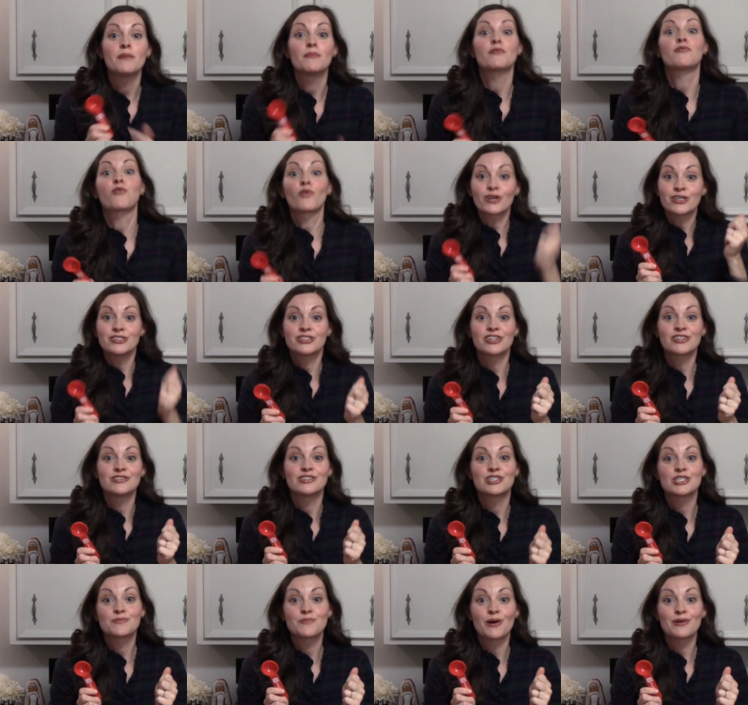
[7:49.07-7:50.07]
before you turn the
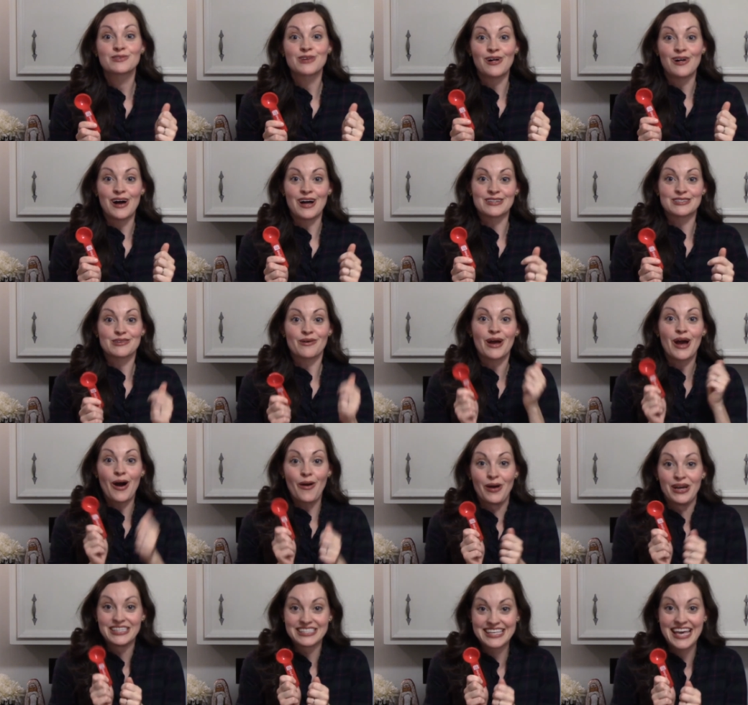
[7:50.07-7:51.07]
disposal on. So I
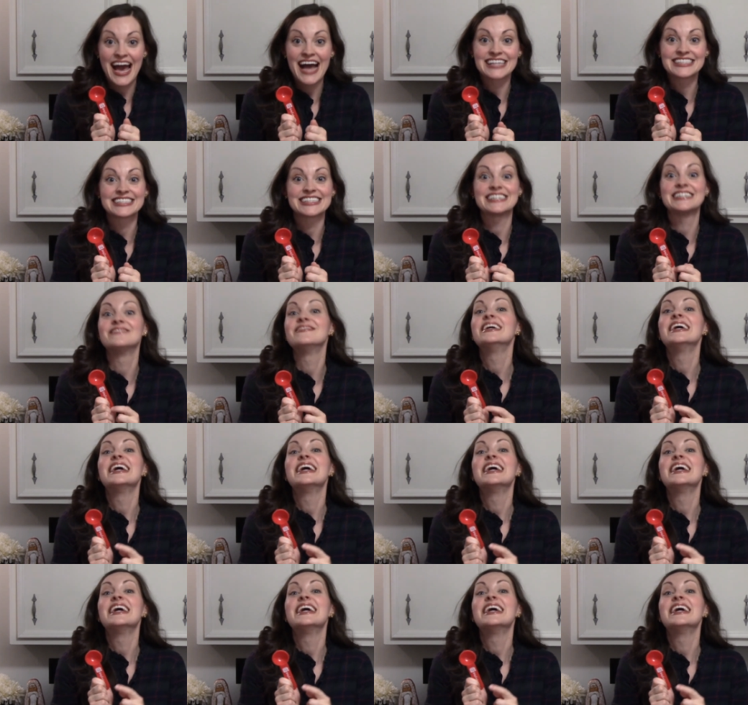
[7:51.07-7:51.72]
always catch them